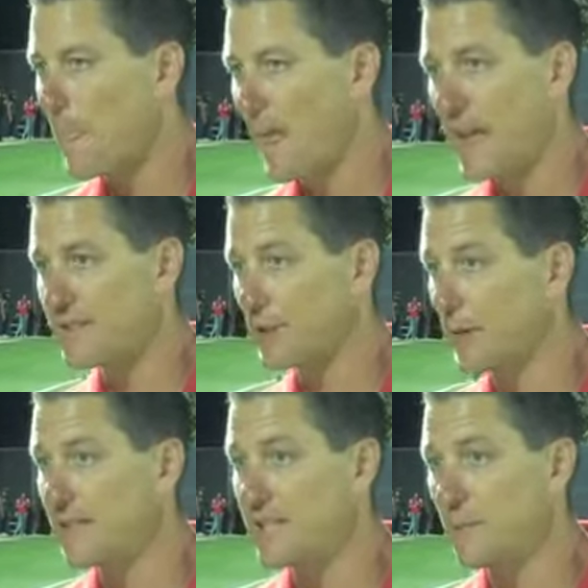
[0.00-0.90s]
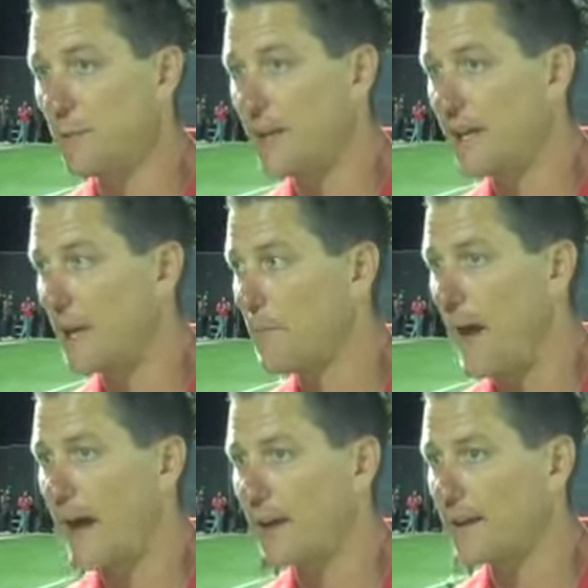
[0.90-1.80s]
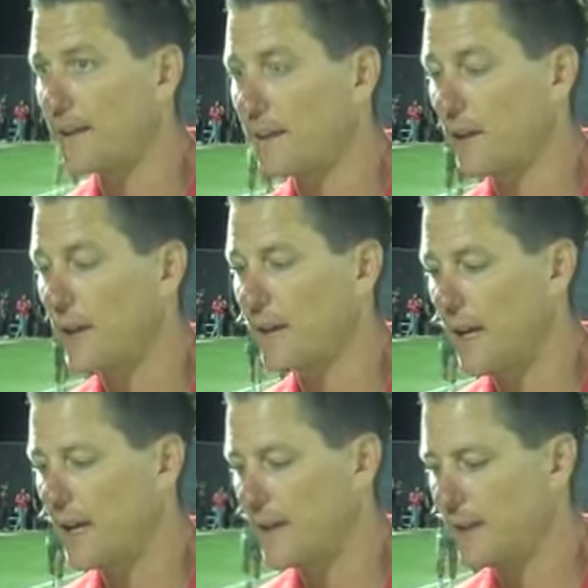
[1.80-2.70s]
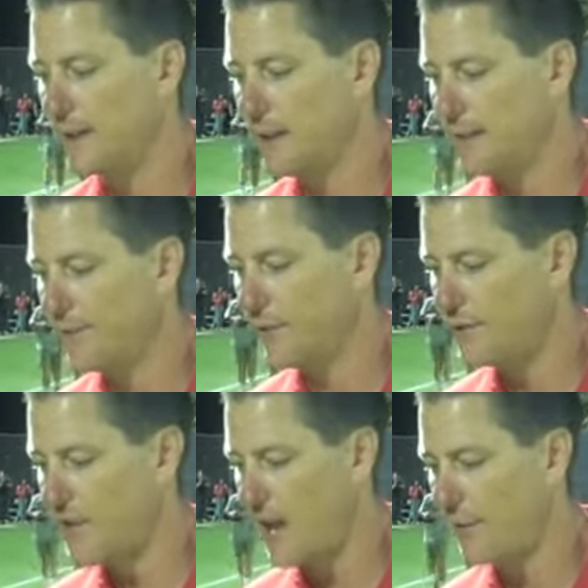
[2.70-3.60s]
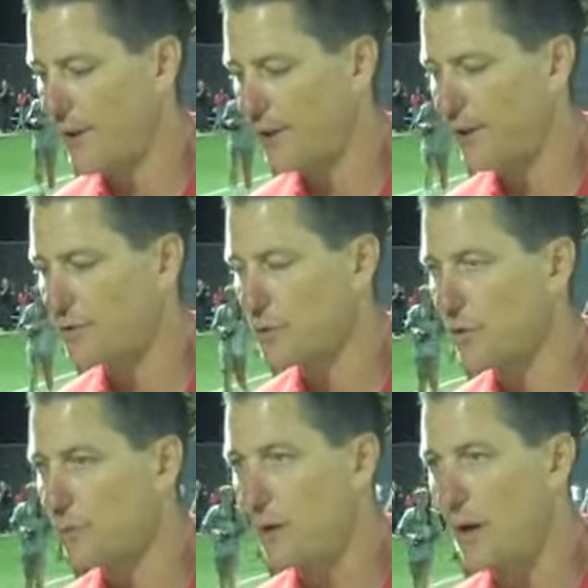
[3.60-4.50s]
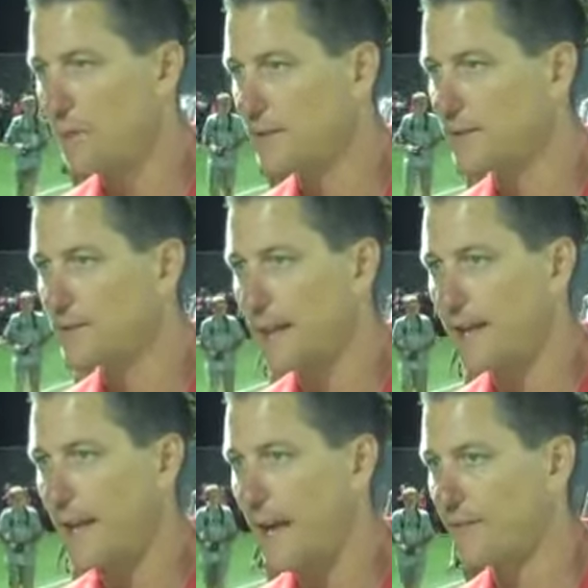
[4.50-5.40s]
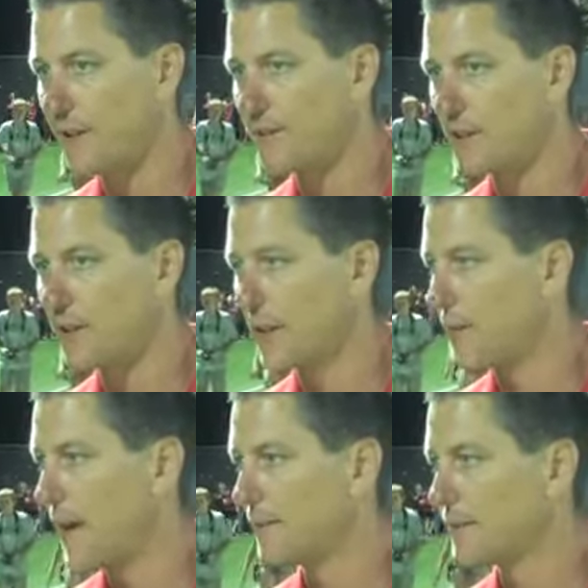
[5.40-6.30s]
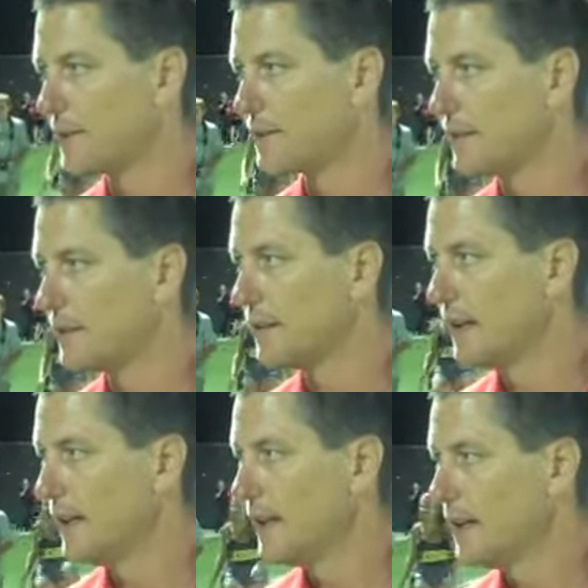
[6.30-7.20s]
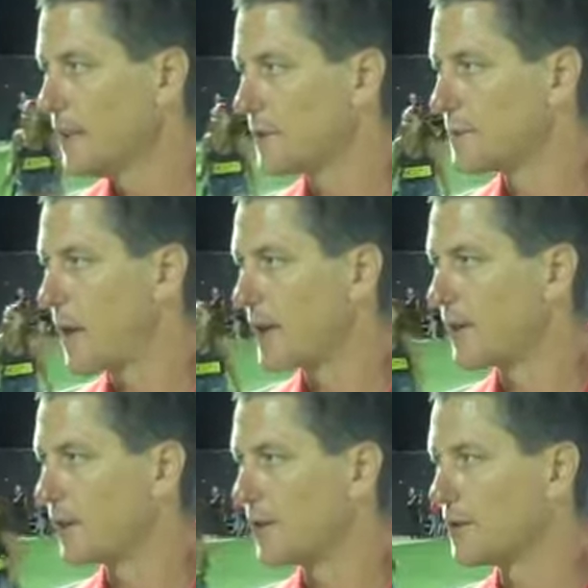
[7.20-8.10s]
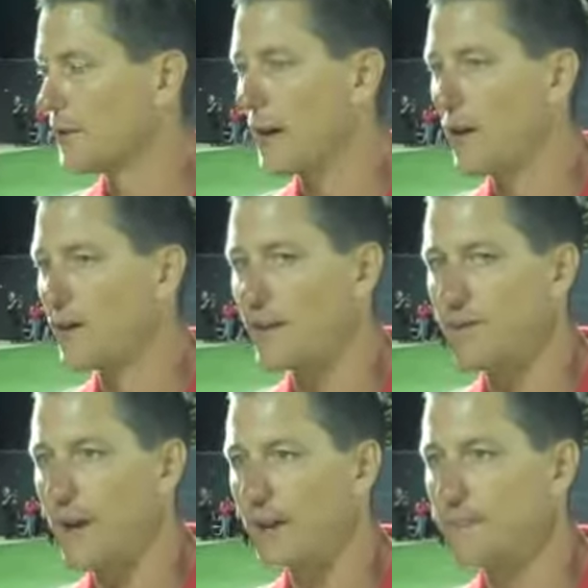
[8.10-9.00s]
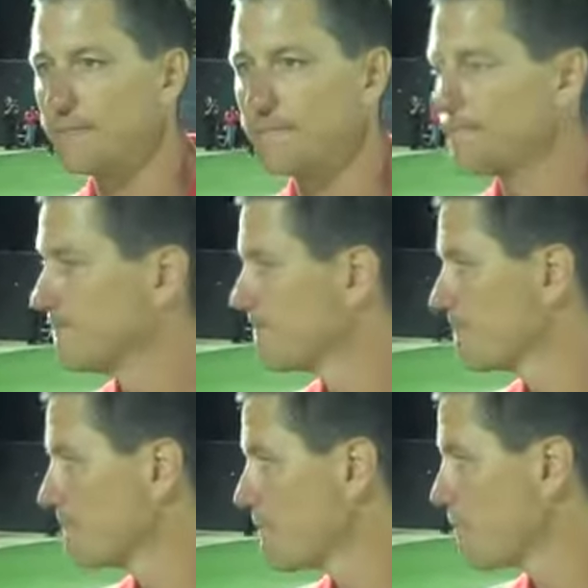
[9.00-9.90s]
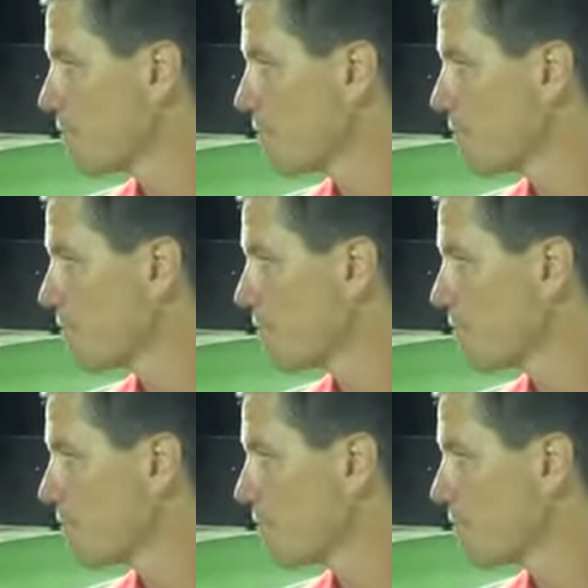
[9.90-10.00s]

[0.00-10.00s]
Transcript: that's a great team, though. They came back. You know, I thought uh, first half we had good control of the ball, but the second half they started coming after us. Just proud of our girls and how hard they fight.